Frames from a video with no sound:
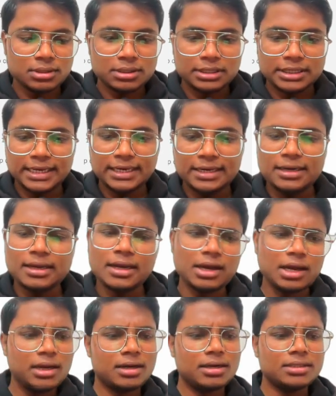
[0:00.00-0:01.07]
then
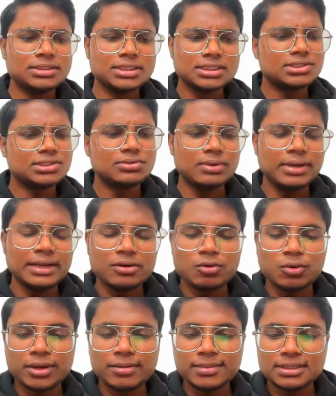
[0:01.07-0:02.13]
just
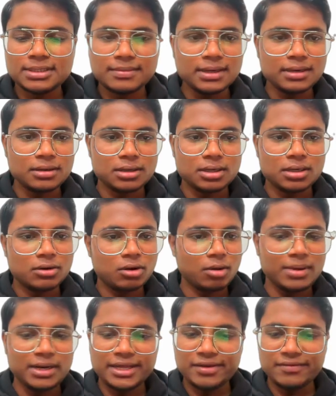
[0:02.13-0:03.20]
going with our
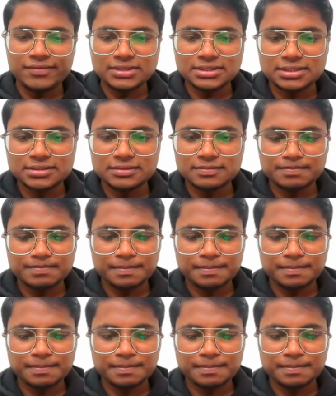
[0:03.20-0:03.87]
normal DFS there.